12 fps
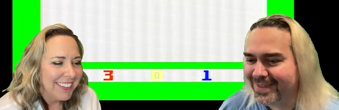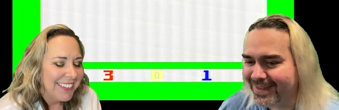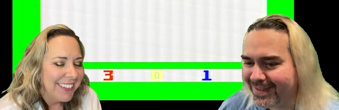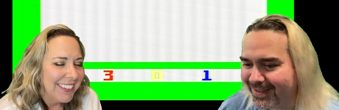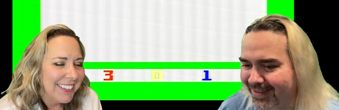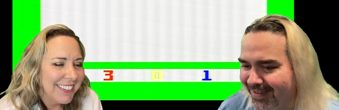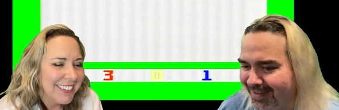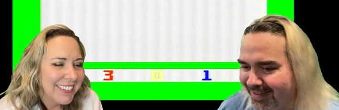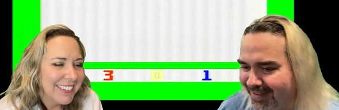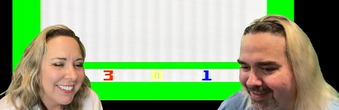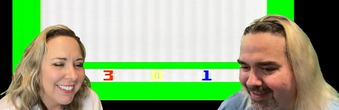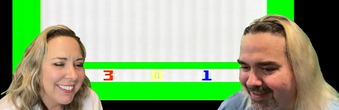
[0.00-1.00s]

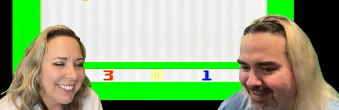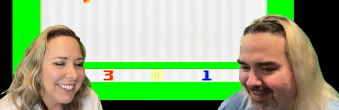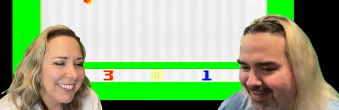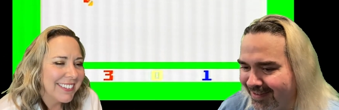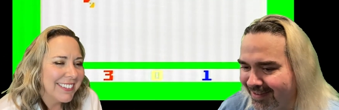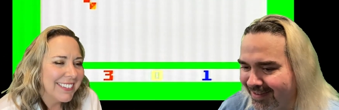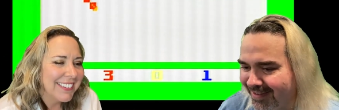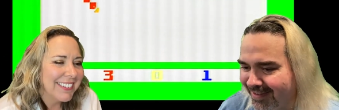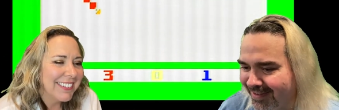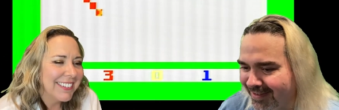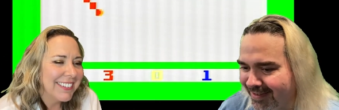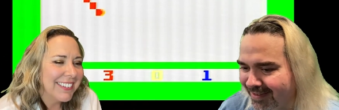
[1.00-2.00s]

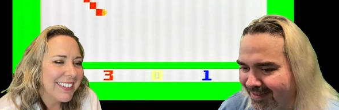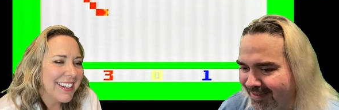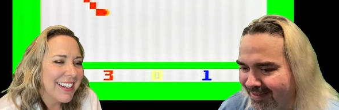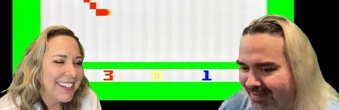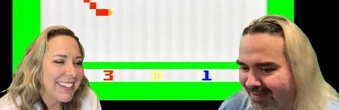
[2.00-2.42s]
(no one is talking)